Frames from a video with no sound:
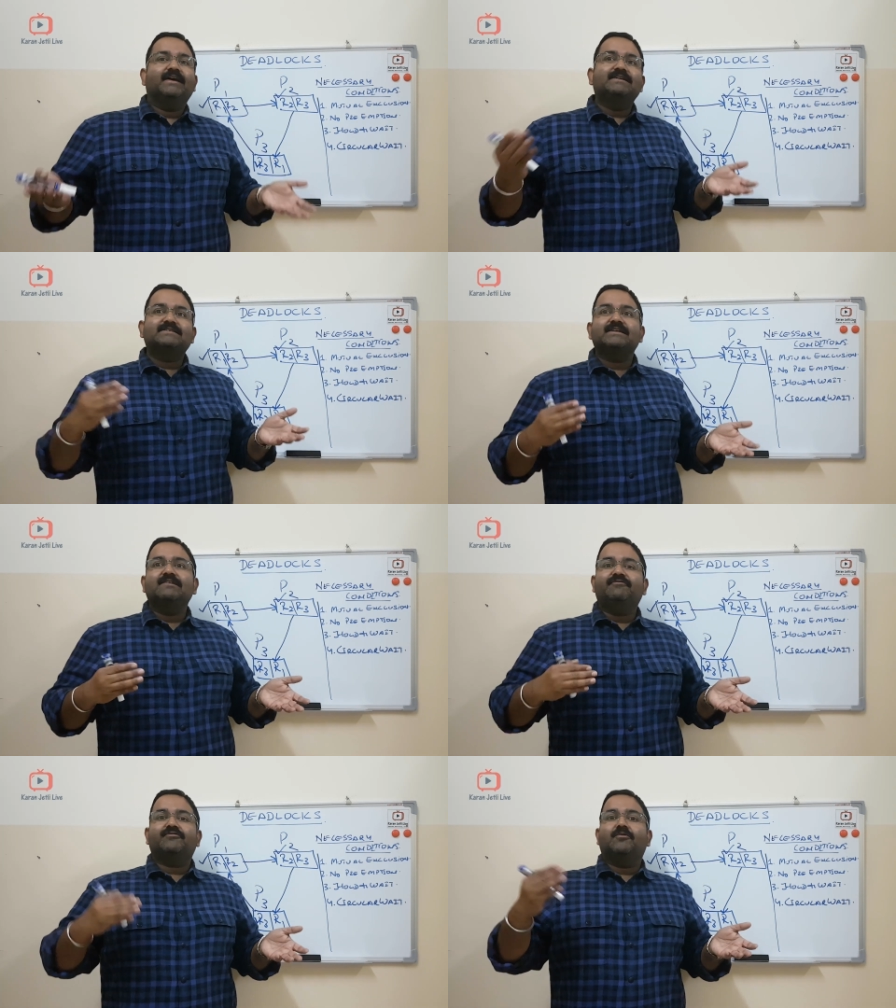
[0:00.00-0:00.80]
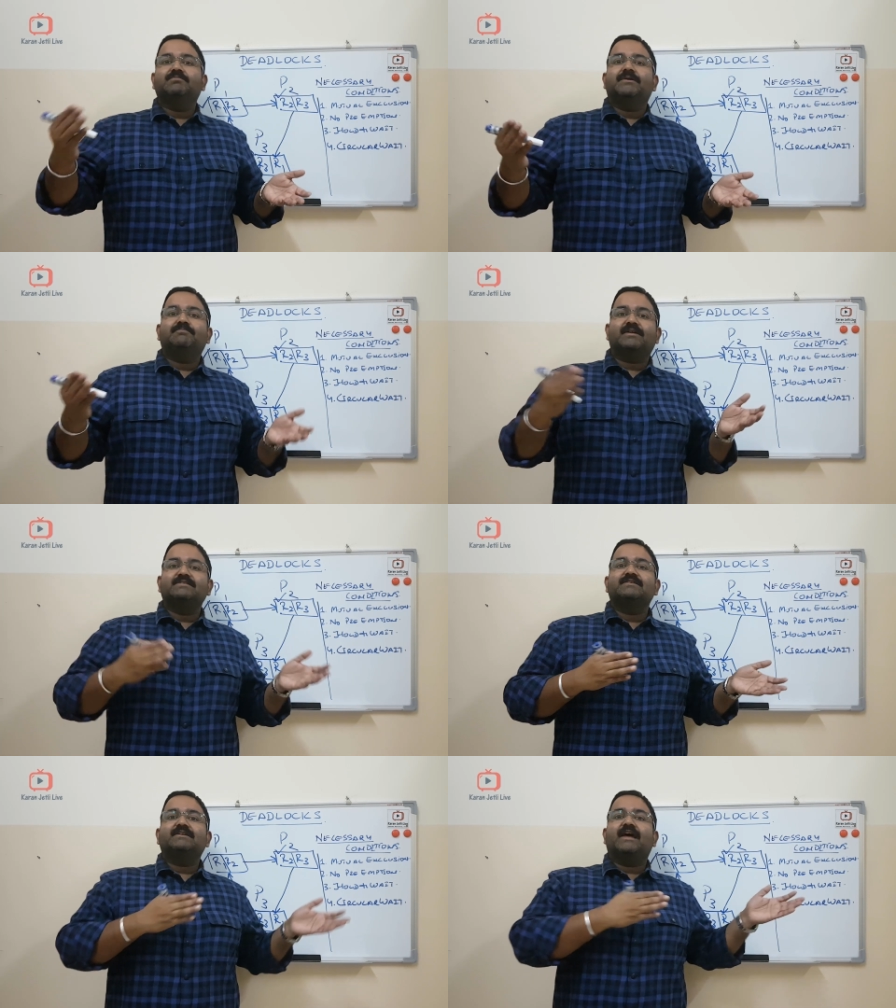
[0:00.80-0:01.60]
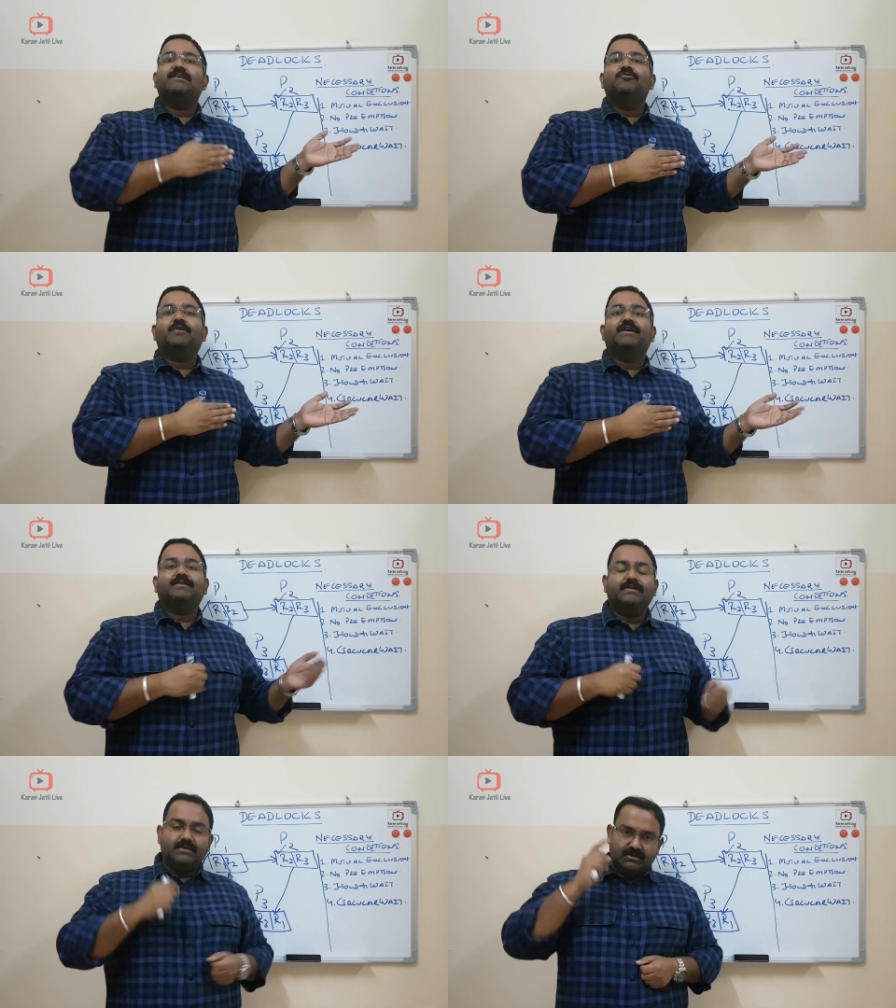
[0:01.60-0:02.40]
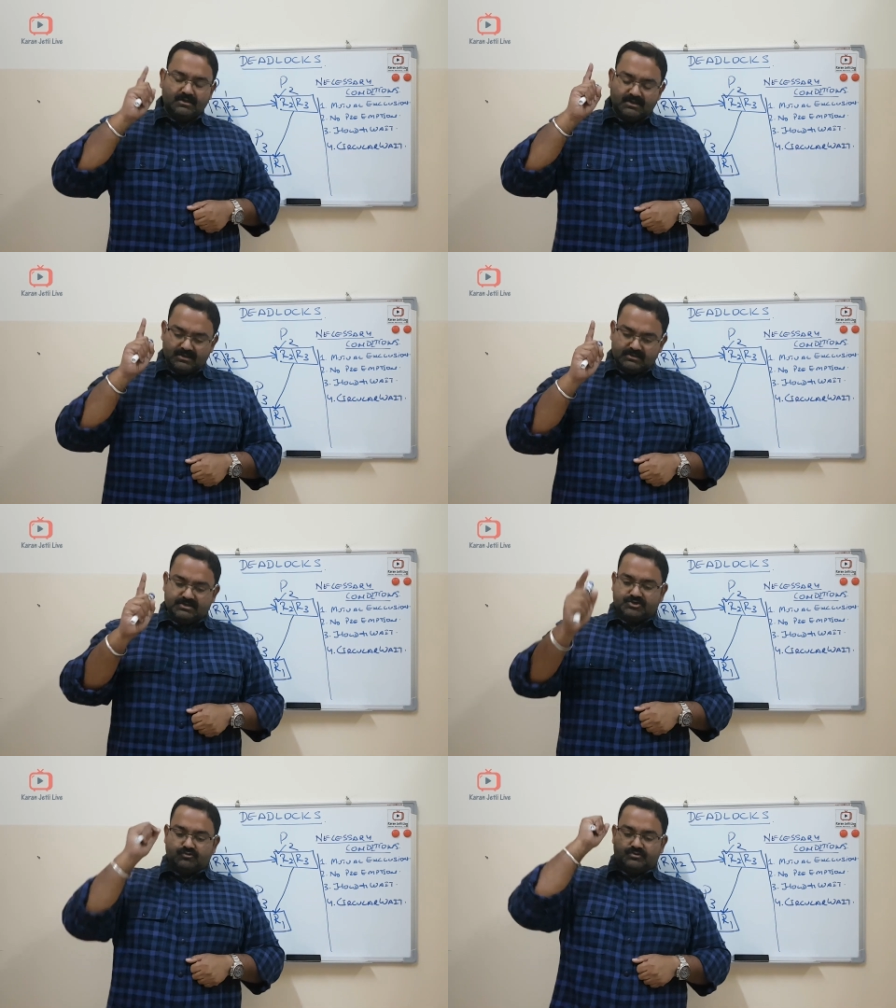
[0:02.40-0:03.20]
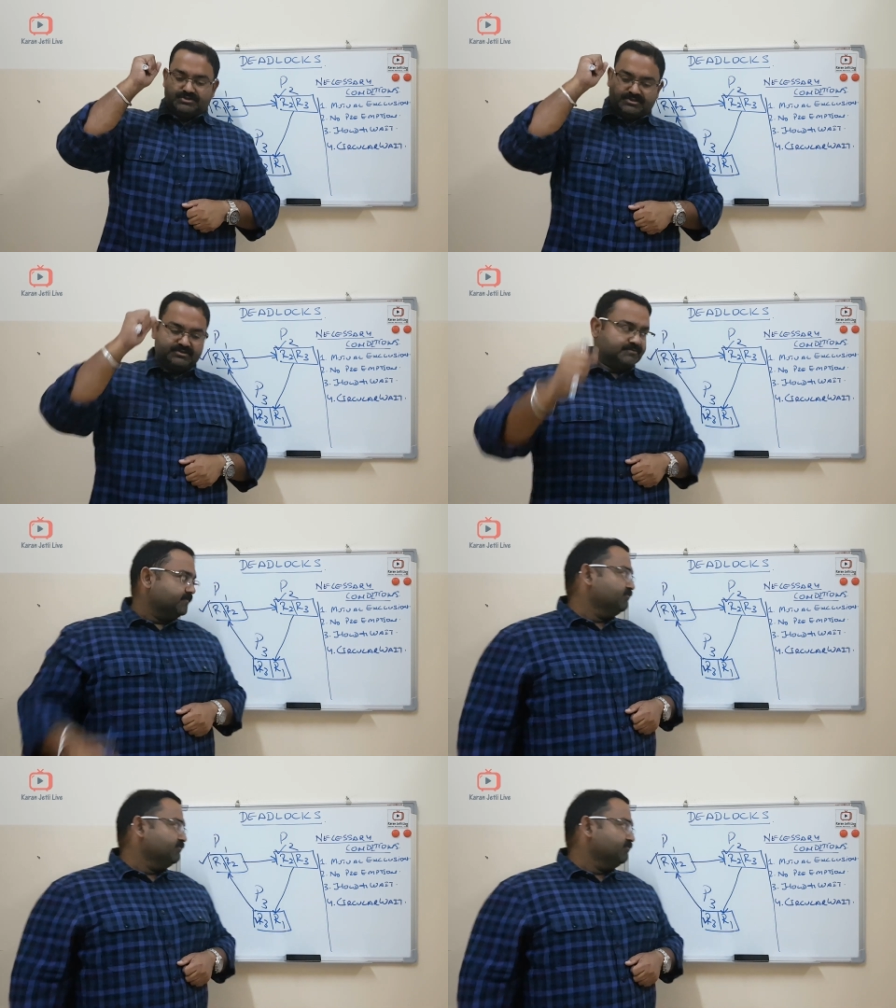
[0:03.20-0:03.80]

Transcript: itself from the present allocated resources